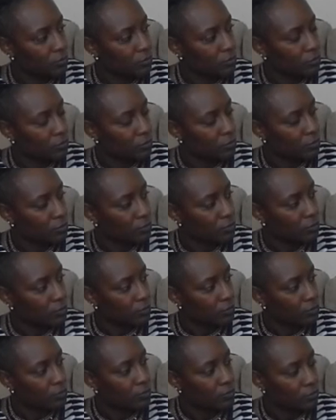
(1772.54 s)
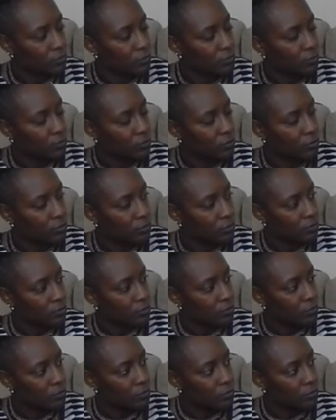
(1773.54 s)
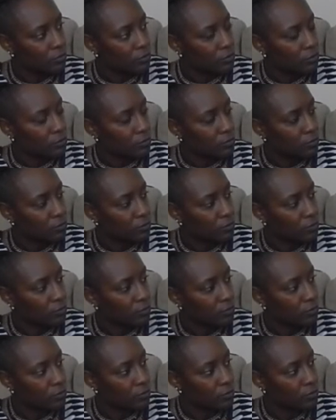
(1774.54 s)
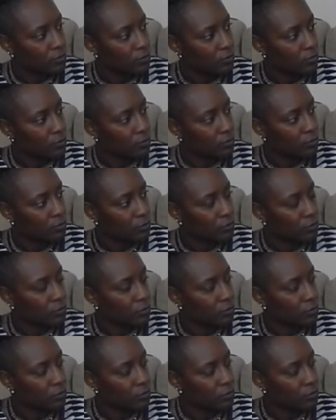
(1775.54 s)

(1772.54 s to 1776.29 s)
No words are spoken by the person on screen.